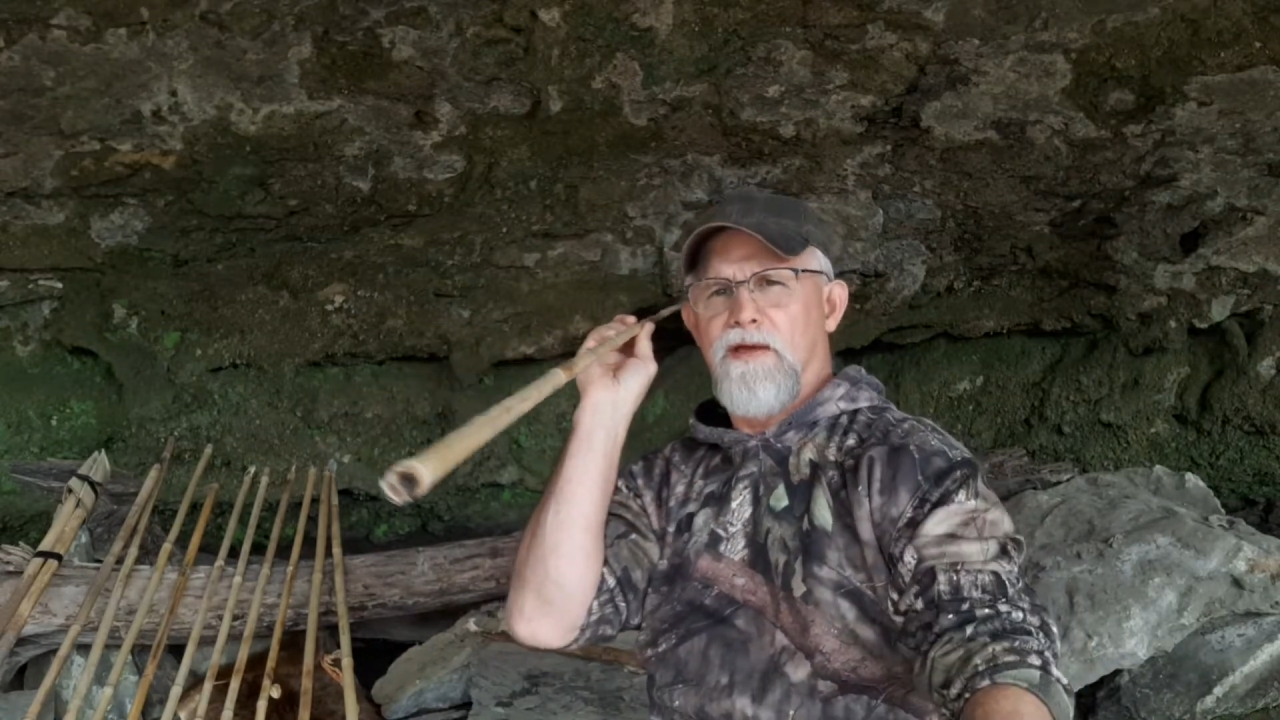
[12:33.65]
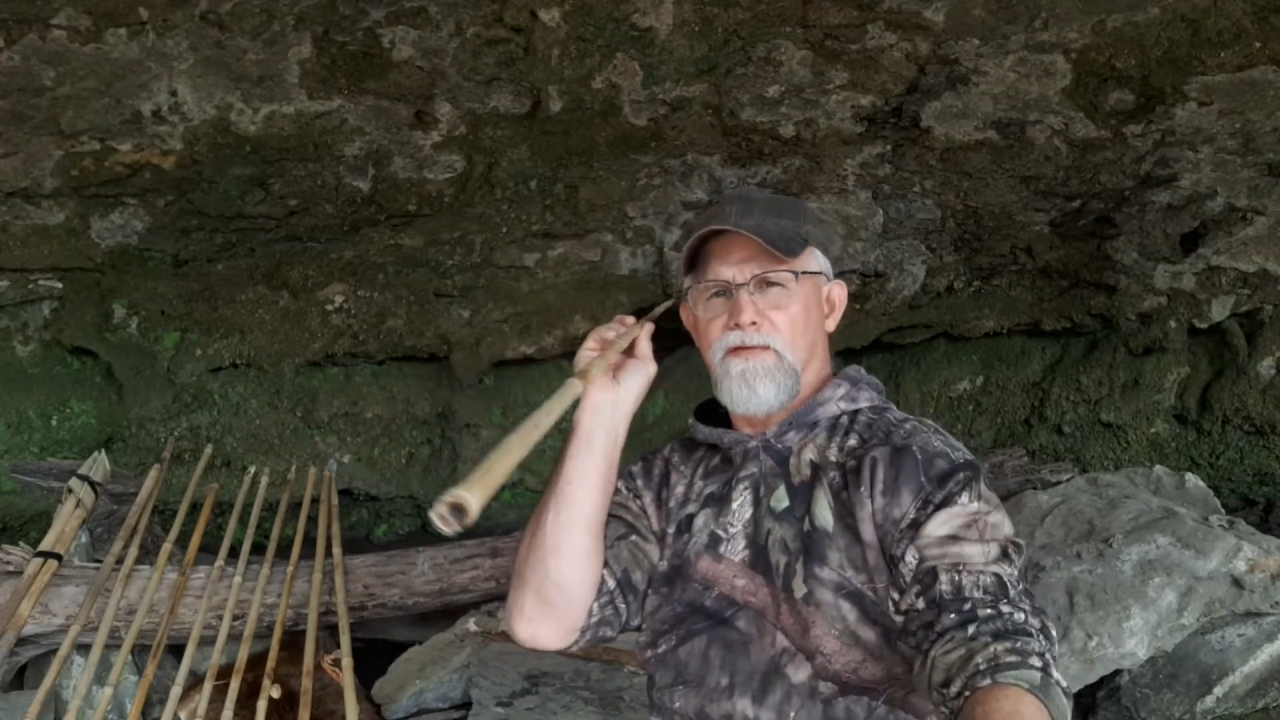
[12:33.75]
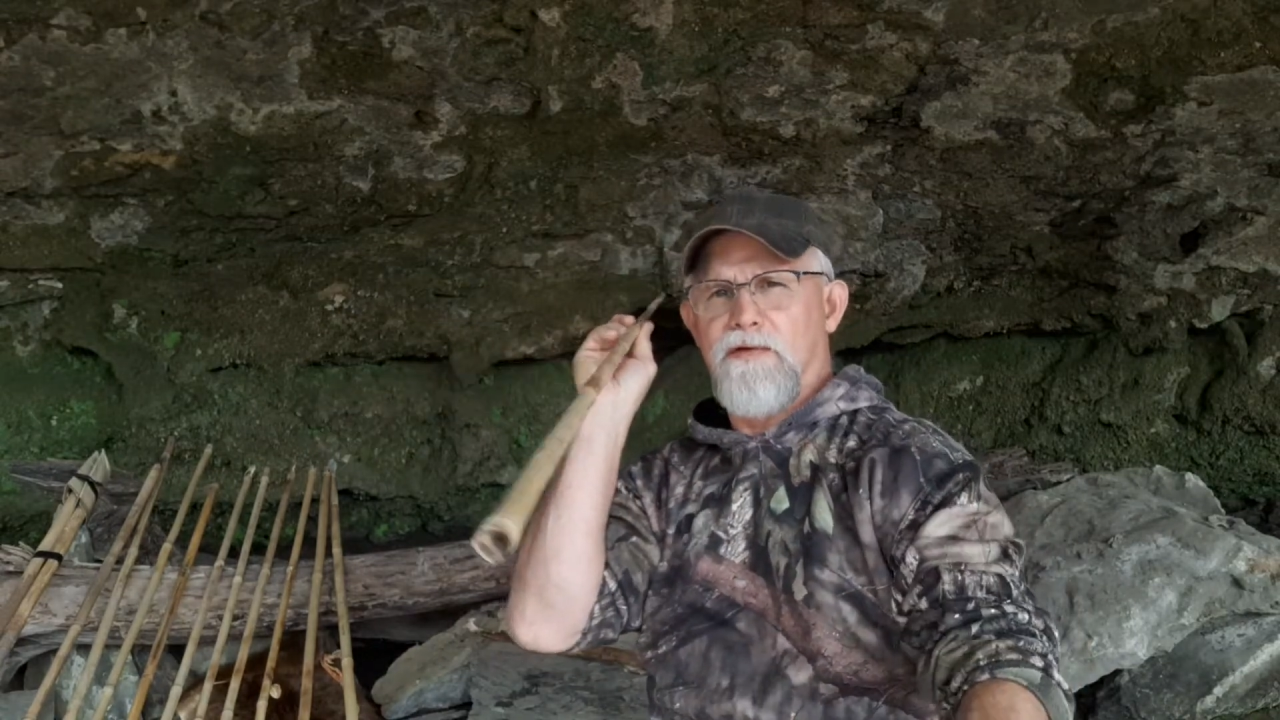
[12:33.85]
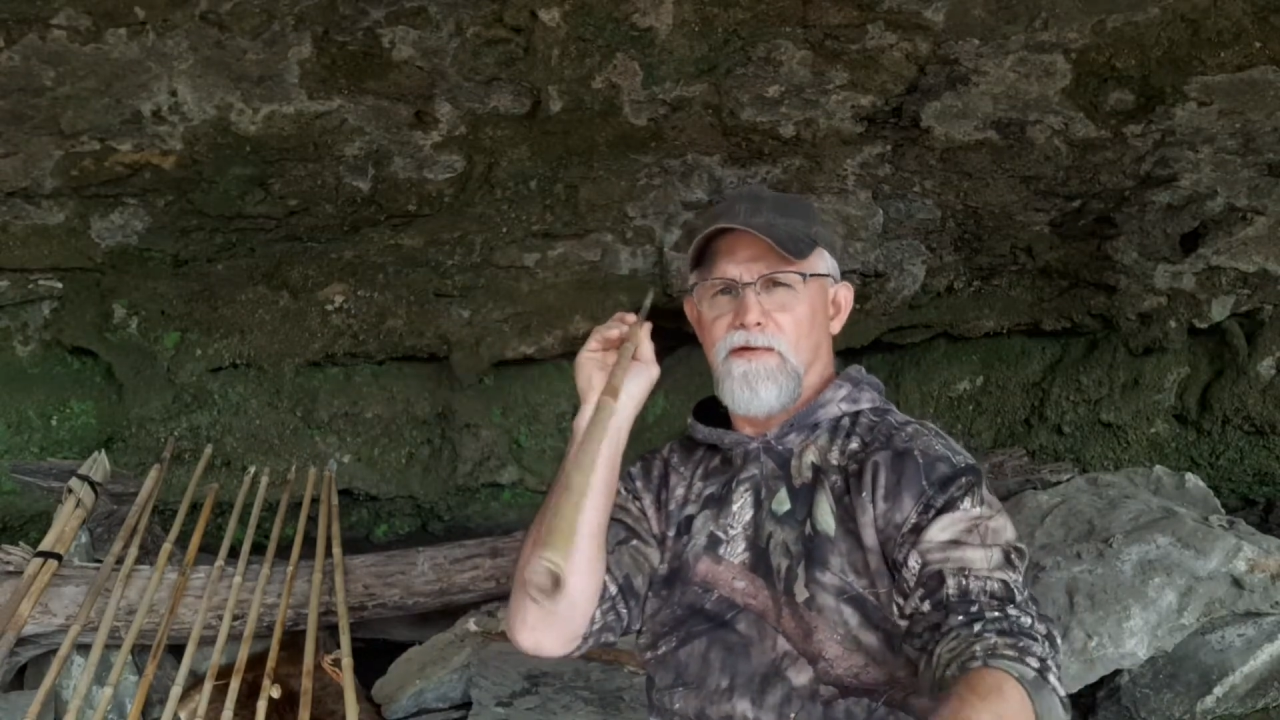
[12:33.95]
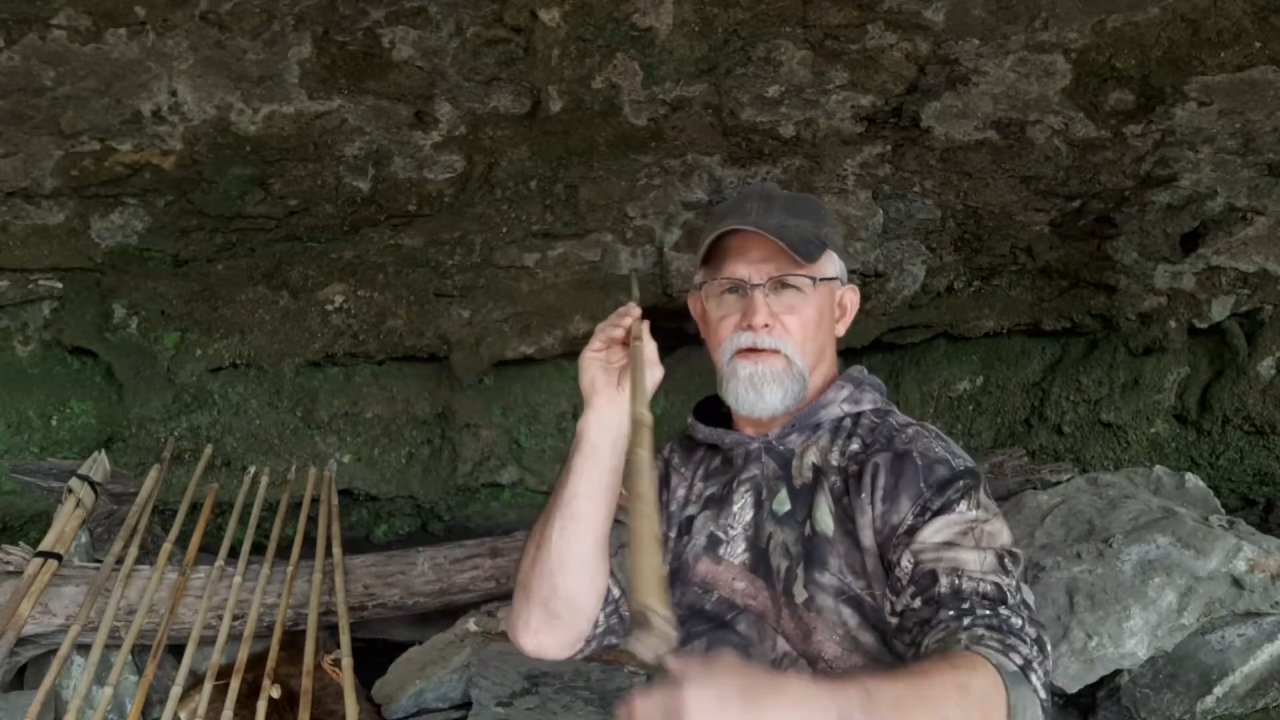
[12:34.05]

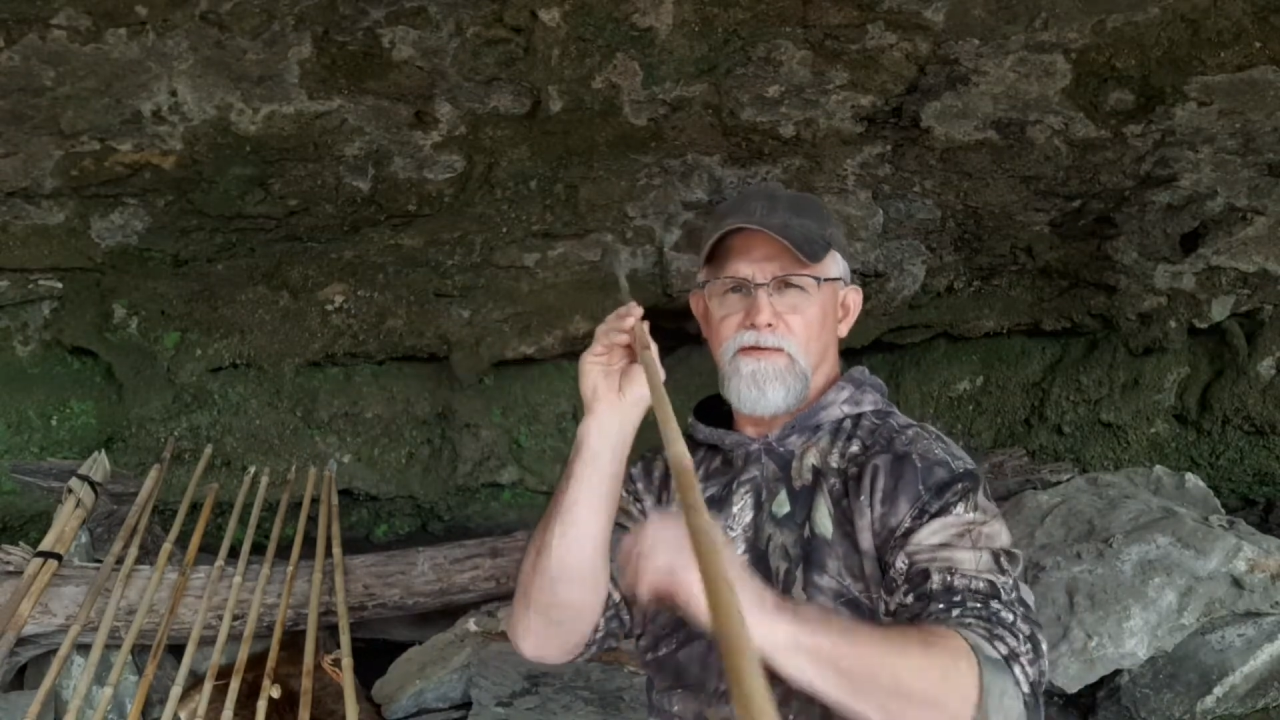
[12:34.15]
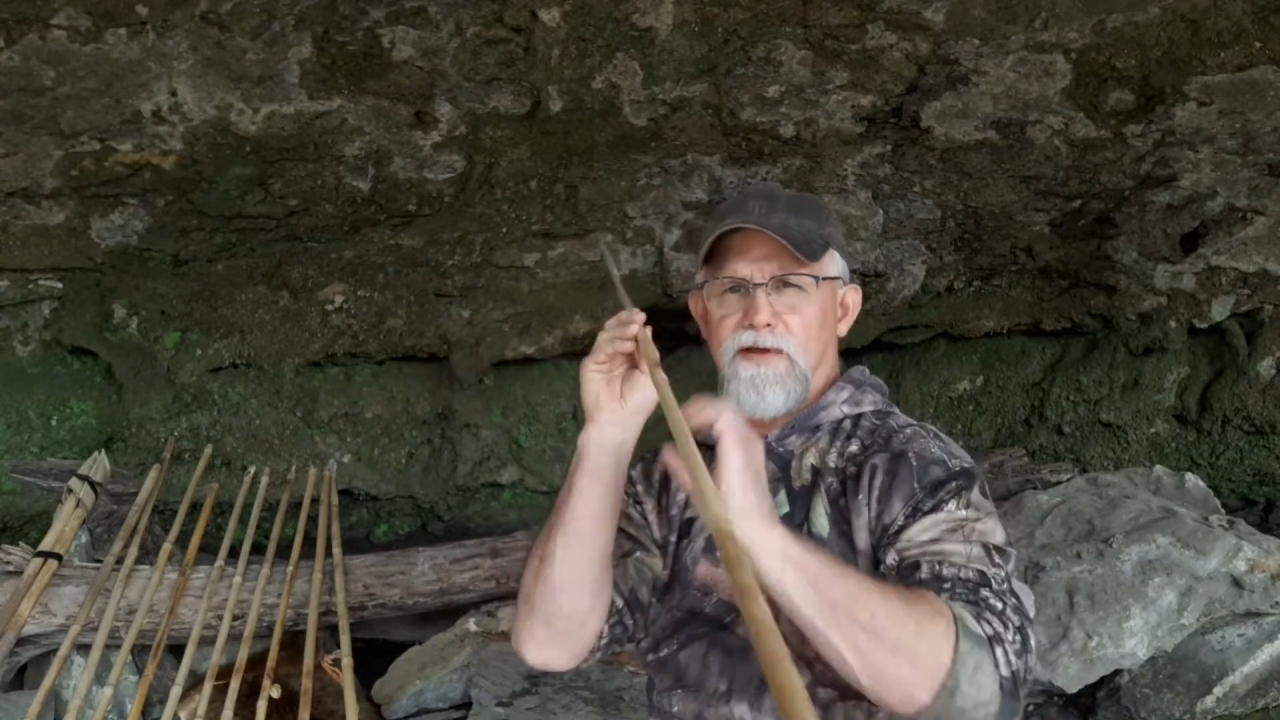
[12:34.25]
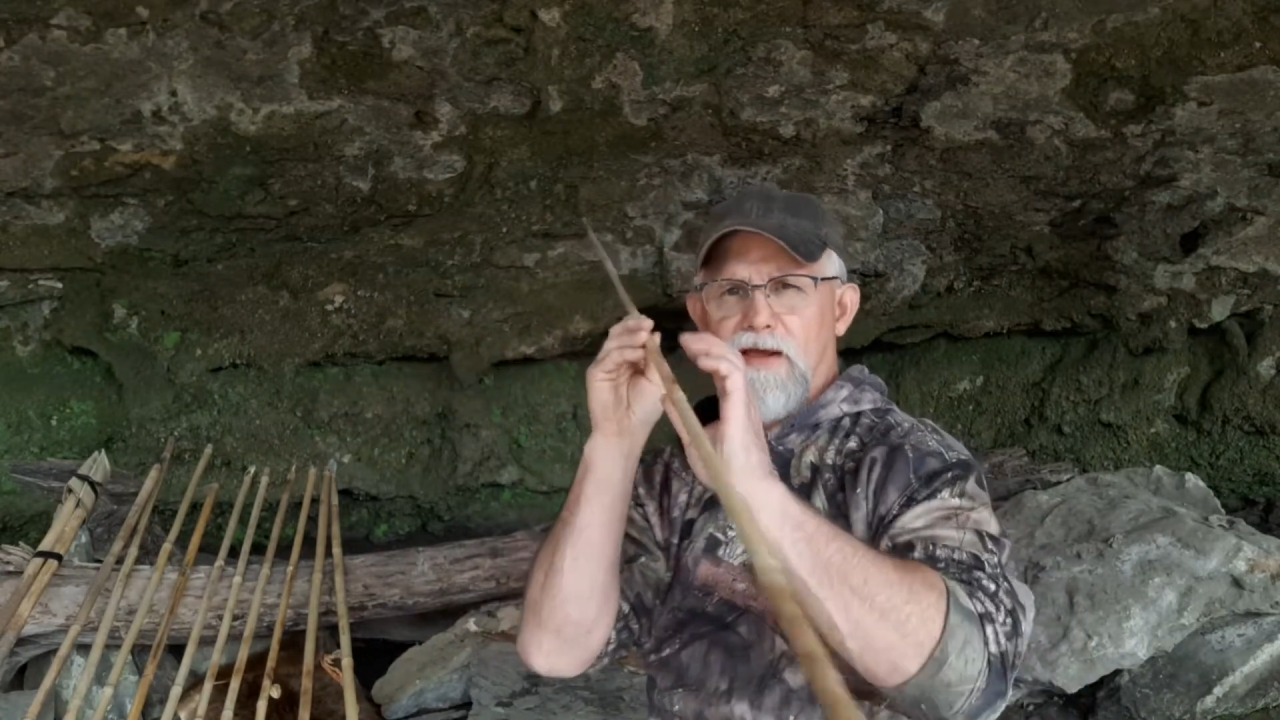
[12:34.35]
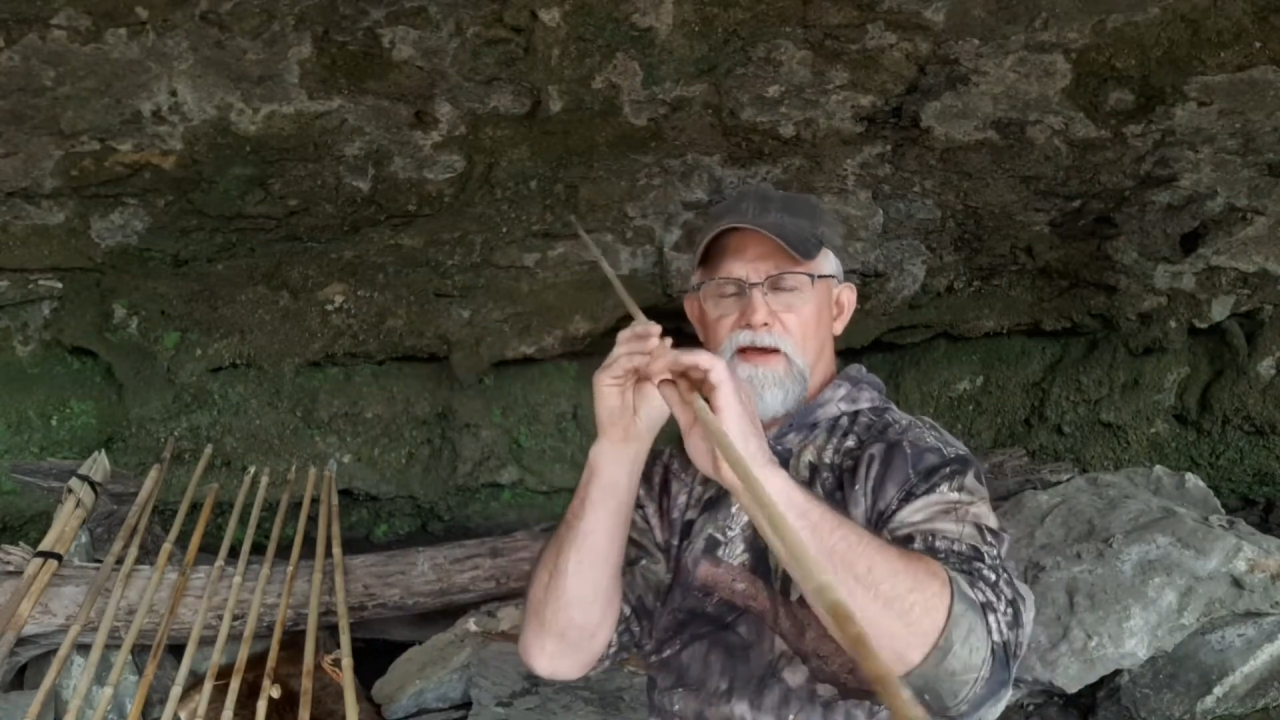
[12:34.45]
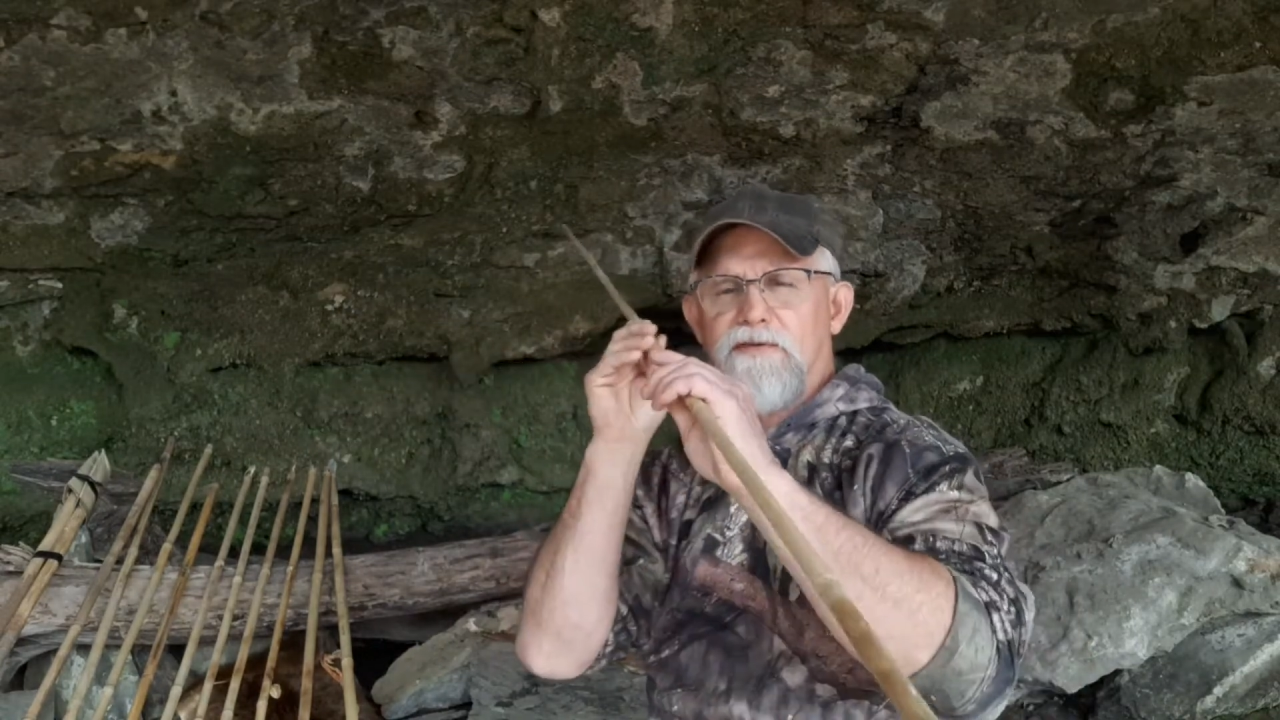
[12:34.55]
so usually I have